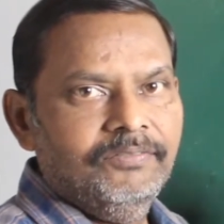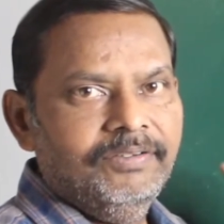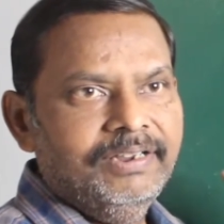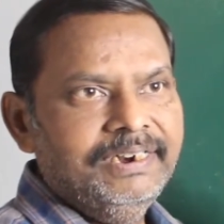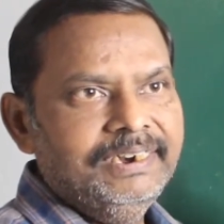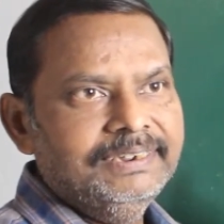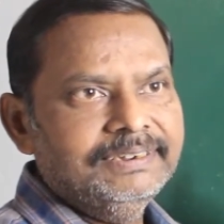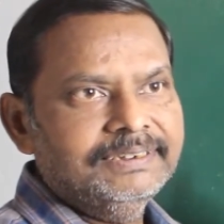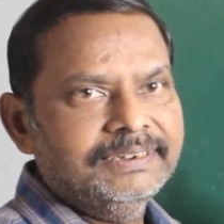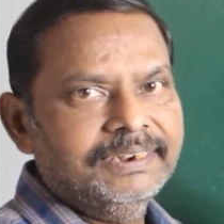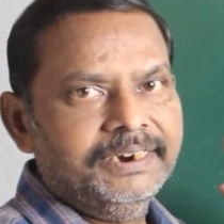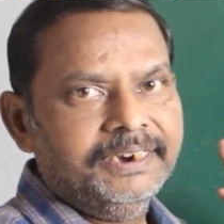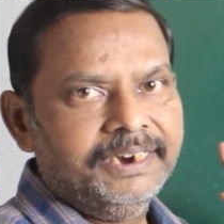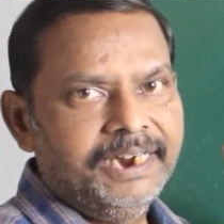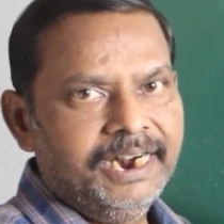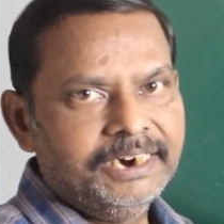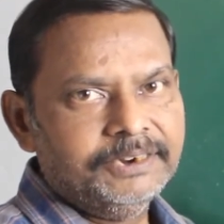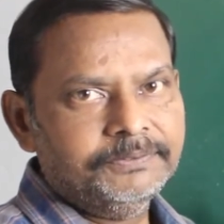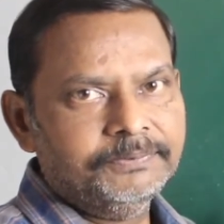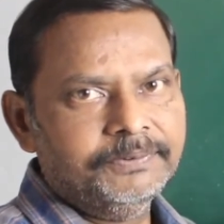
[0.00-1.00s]
One is
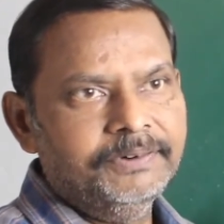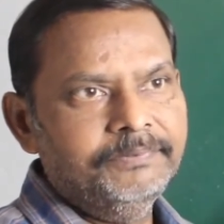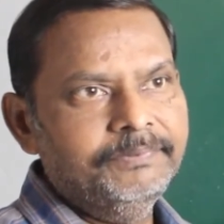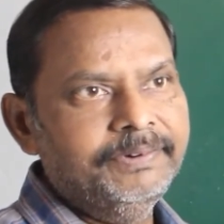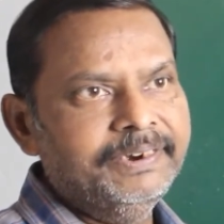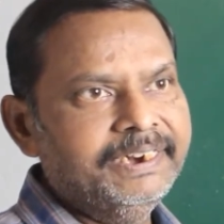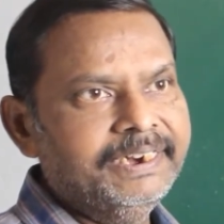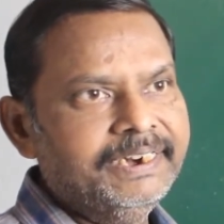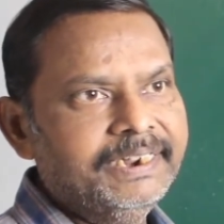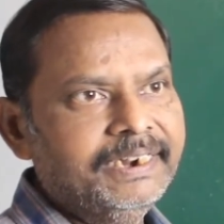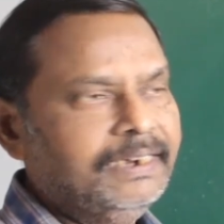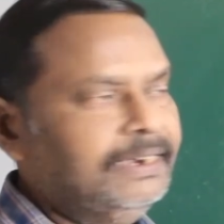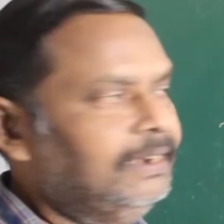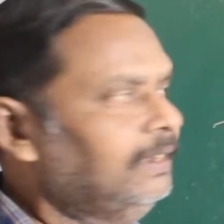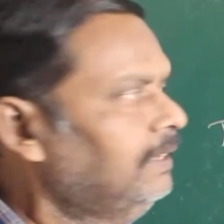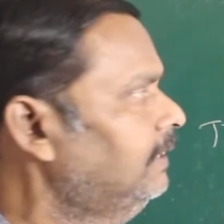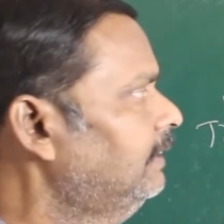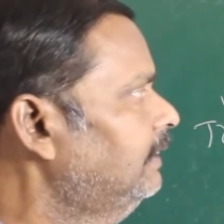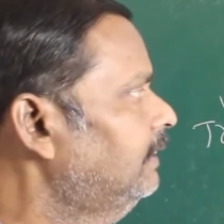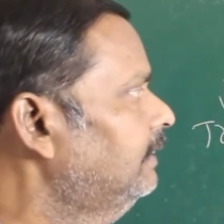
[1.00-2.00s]
transparent
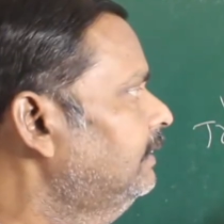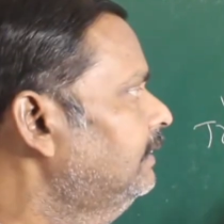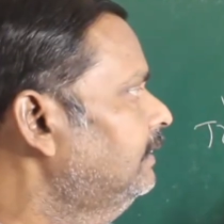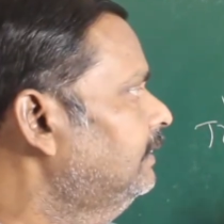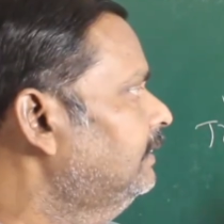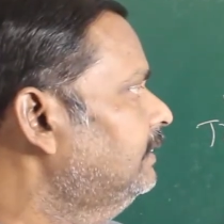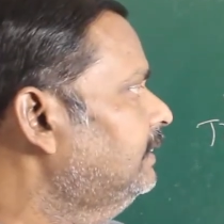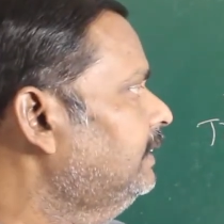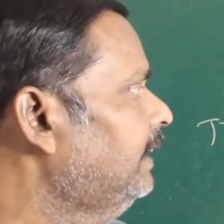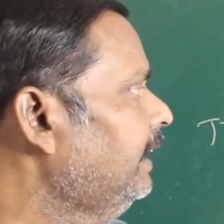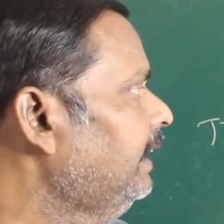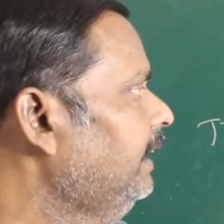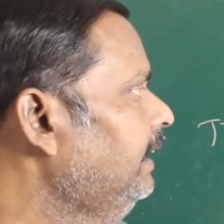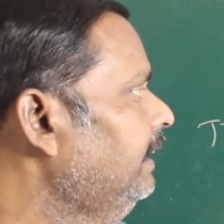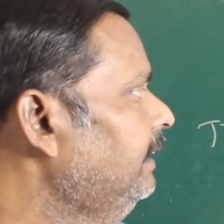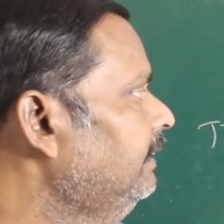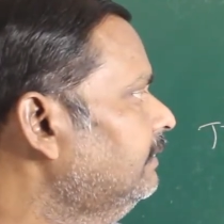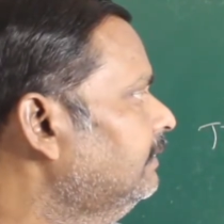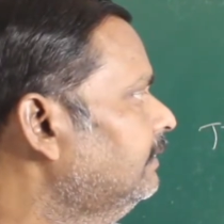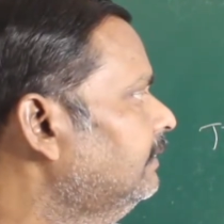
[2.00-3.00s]
material,
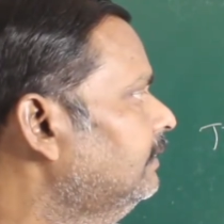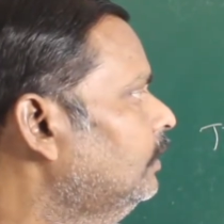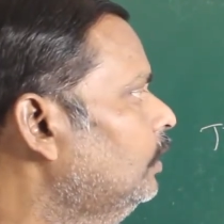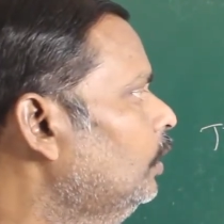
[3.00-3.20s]
second is